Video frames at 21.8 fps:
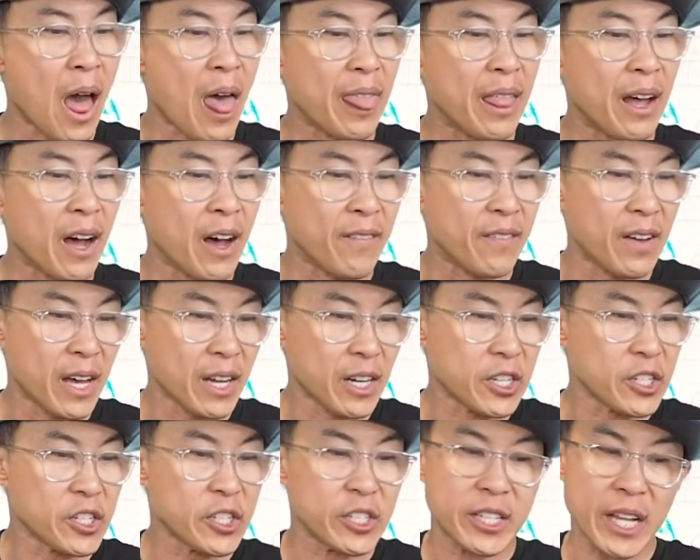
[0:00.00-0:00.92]
The
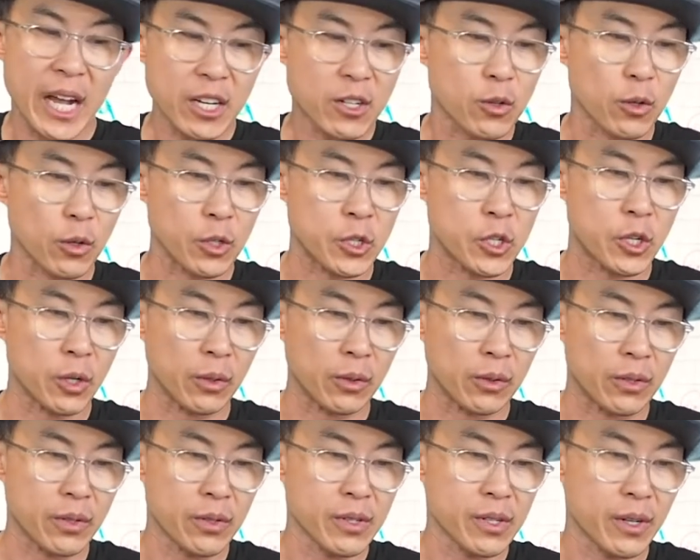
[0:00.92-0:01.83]
Havana's natural
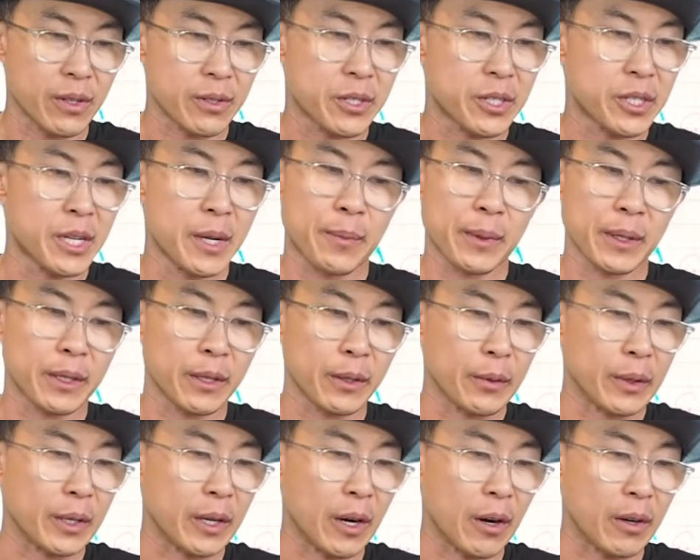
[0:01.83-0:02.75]
shoulders are typically
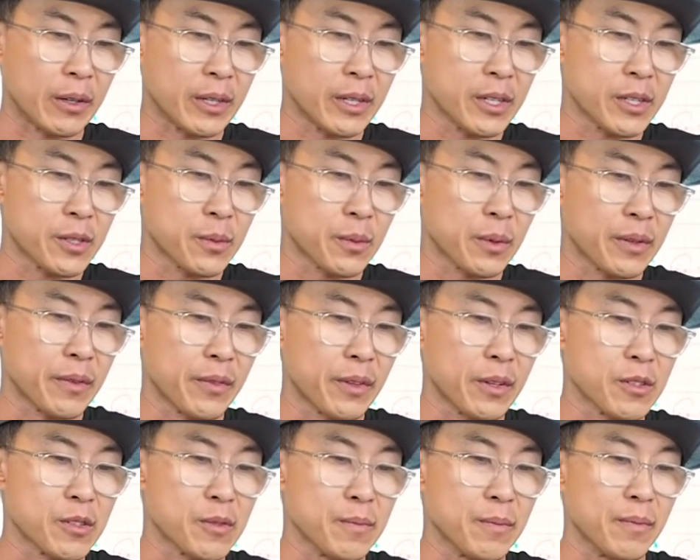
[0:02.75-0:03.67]
regarded as one of
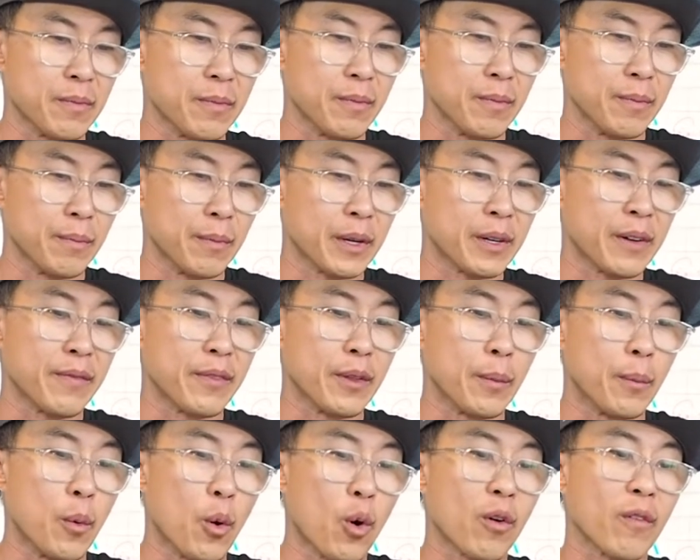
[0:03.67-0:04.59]
those one of the
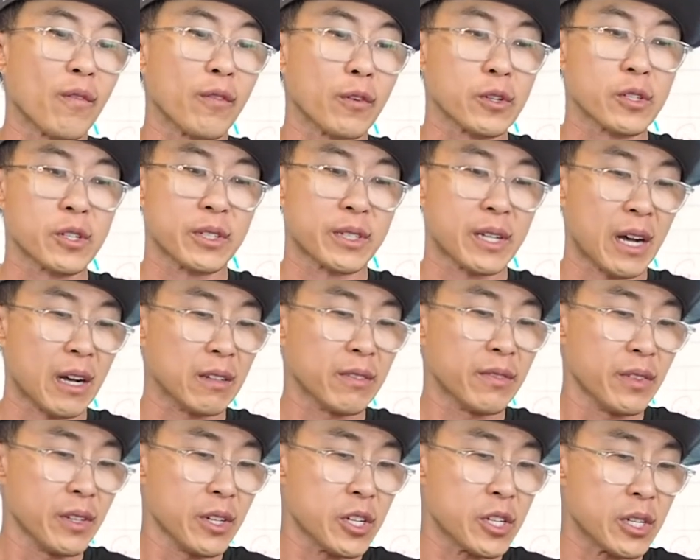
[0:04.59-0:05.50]
more versatile
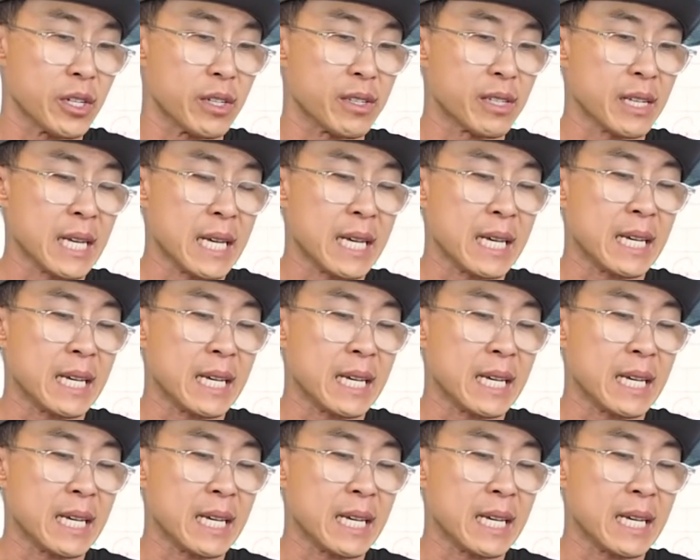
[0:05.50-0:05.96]
finishes,